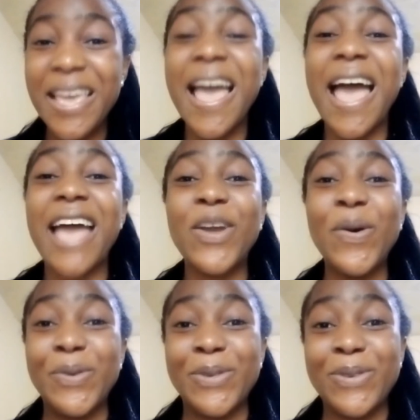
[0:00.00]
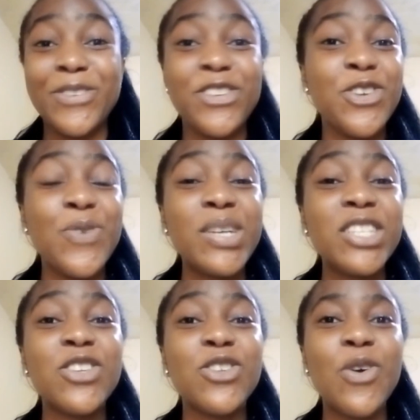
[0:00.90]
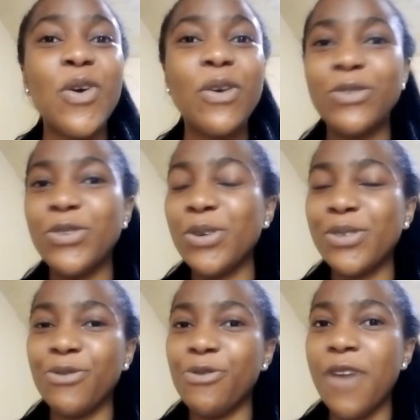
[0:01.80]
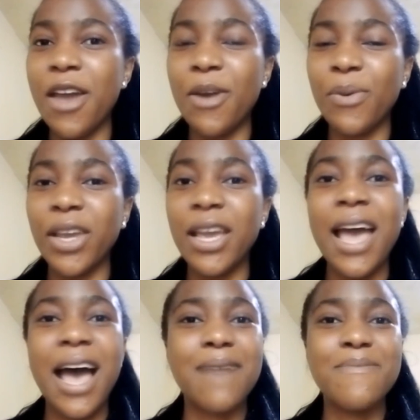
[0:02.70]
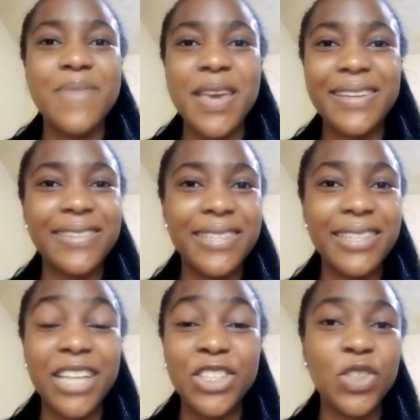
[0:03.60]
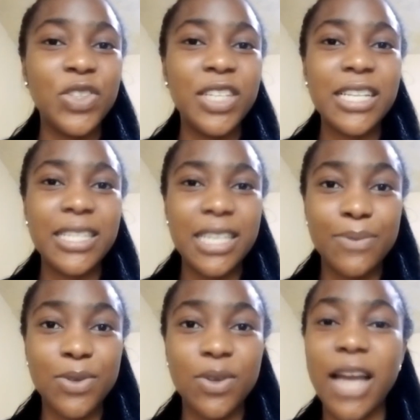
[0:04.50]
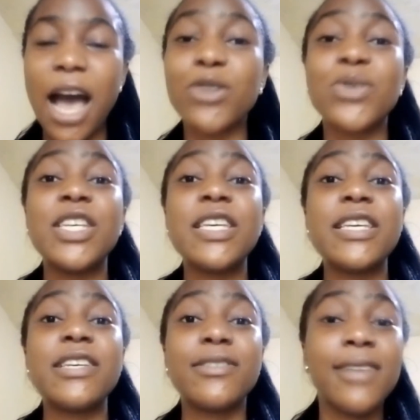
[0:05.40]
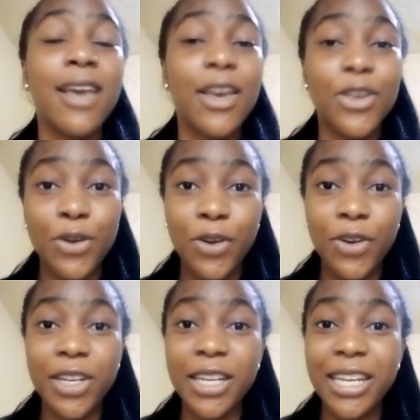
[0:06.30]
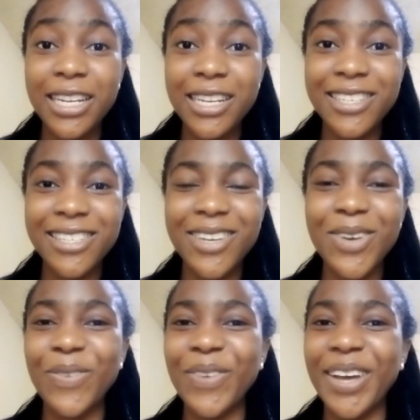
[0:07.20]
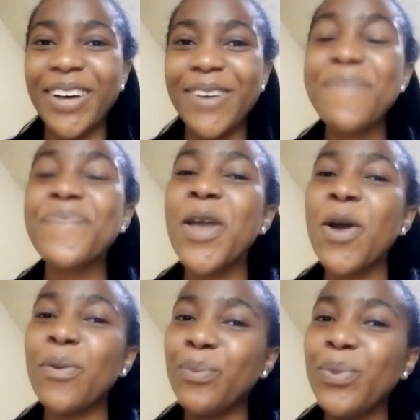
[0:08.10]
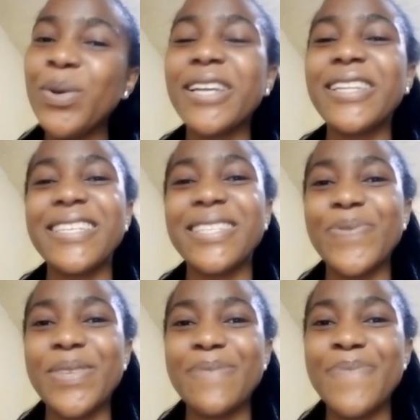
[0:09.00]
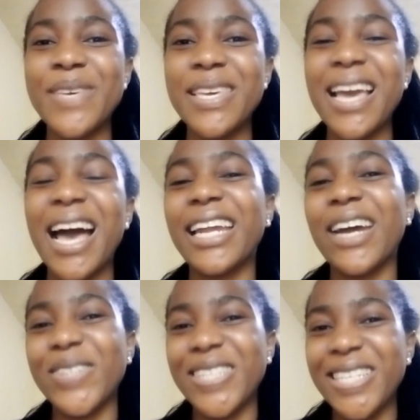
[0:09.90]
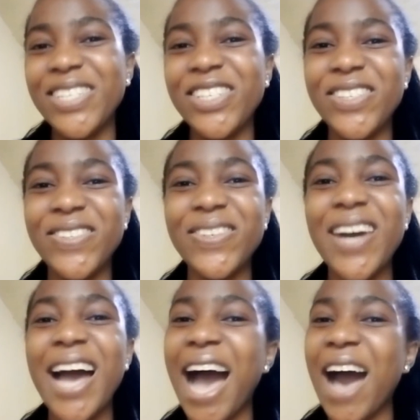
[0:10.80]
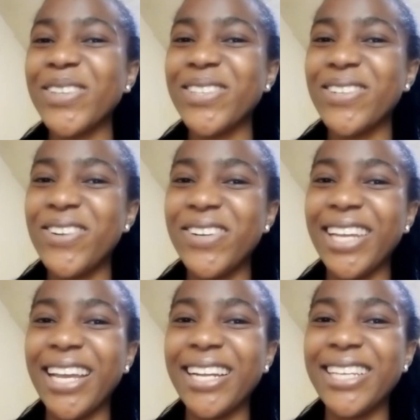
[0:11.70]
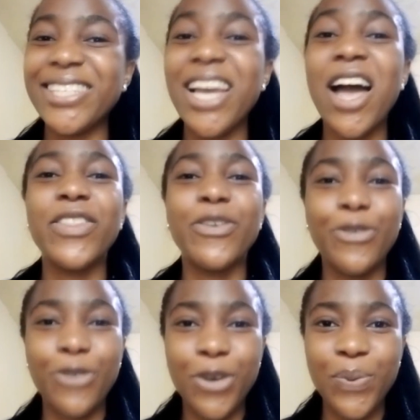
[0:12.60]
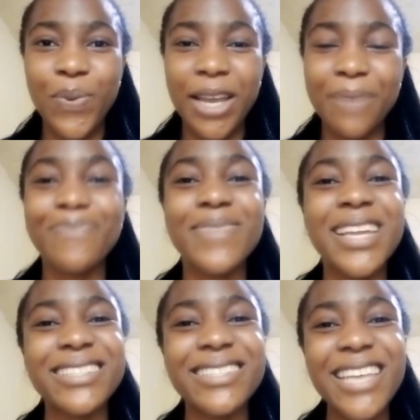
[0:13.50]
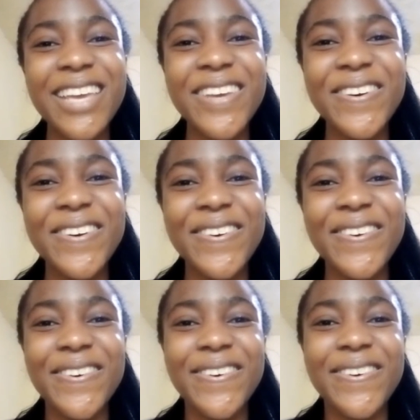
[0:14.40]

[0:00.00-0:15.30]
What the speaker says: And also, do you want to know of those very amazing and unique tips on how to ease your learning English? Well, book a lesson with me and I'll teach you how to learn English the fun way. See you!